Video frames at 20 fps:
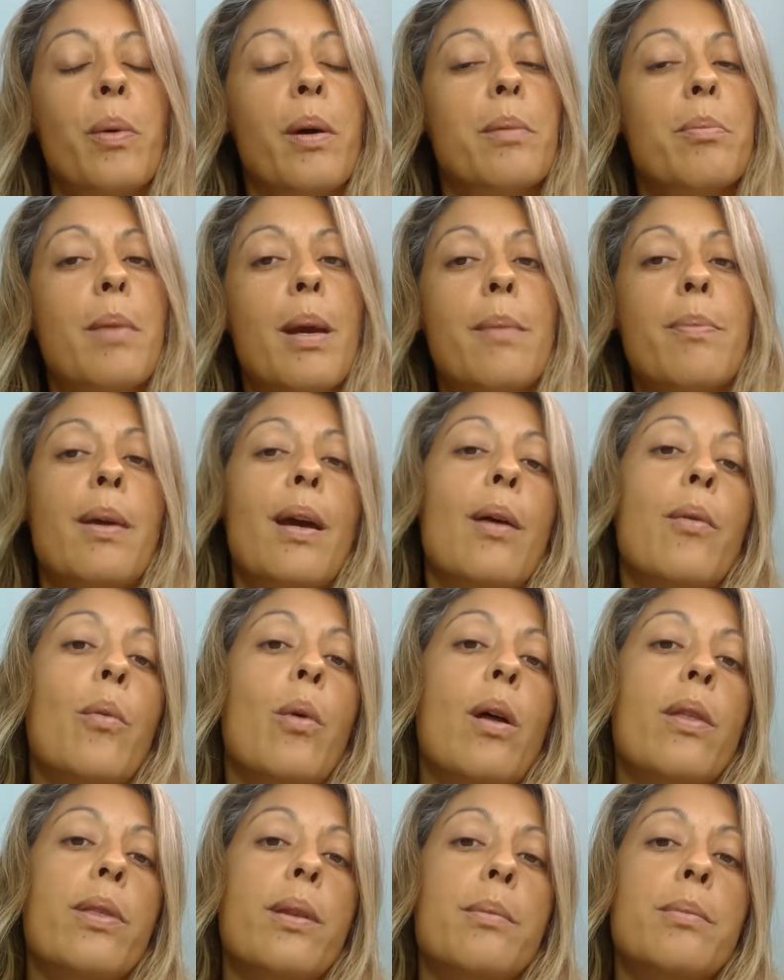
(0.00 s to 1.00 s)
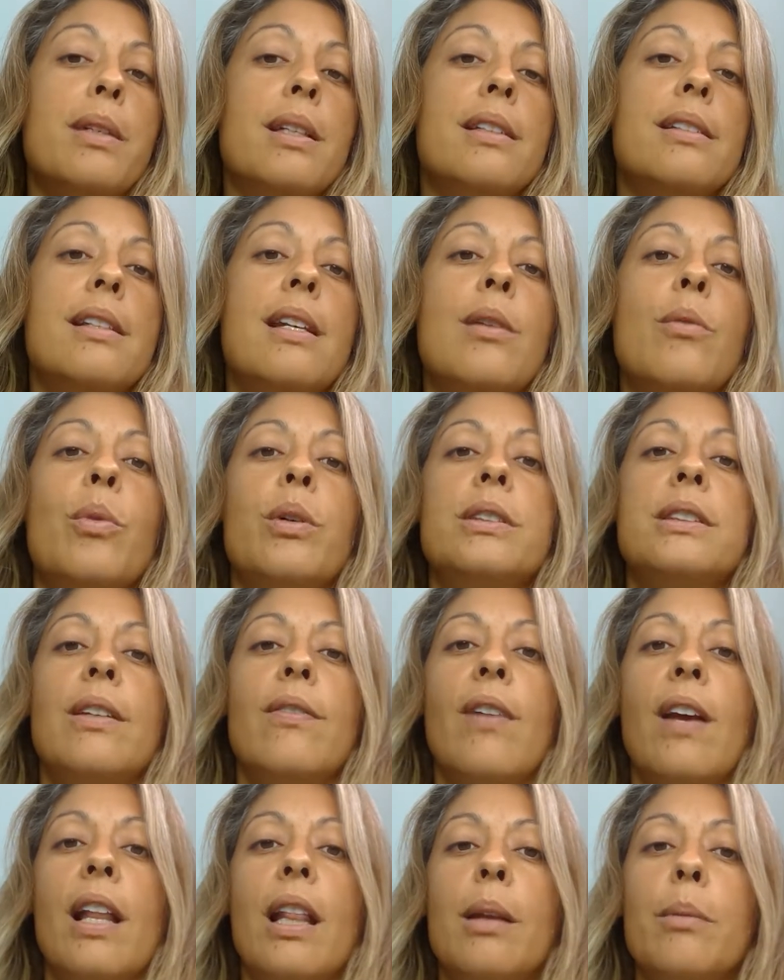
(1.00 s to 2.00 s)
but maybe I want them to see what's
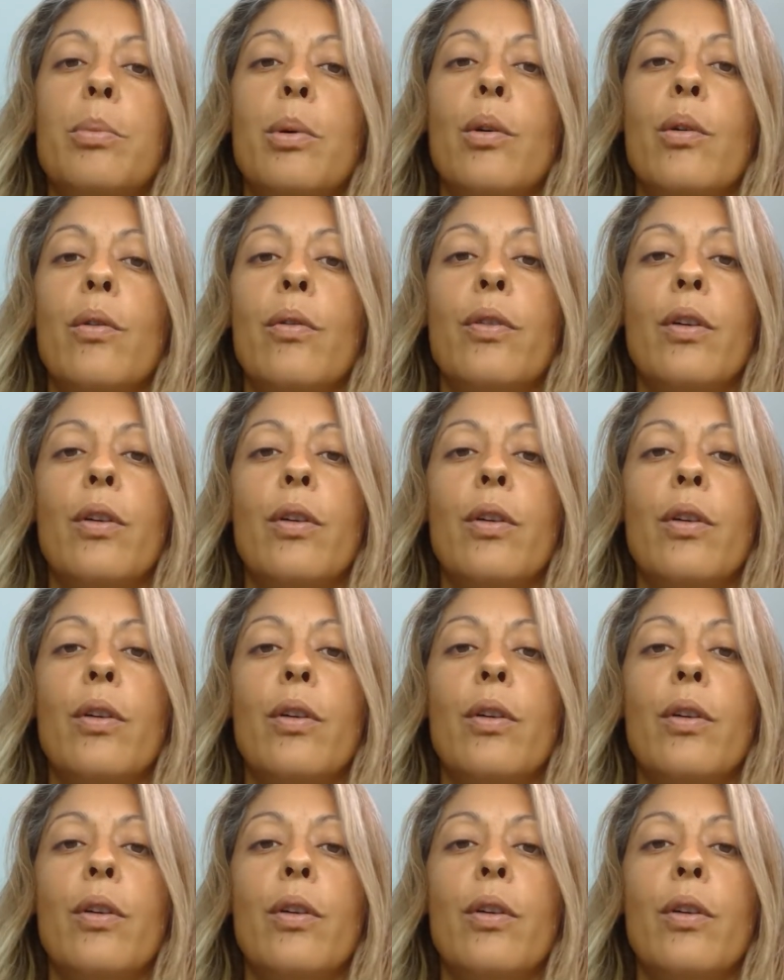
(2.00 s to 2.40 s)
available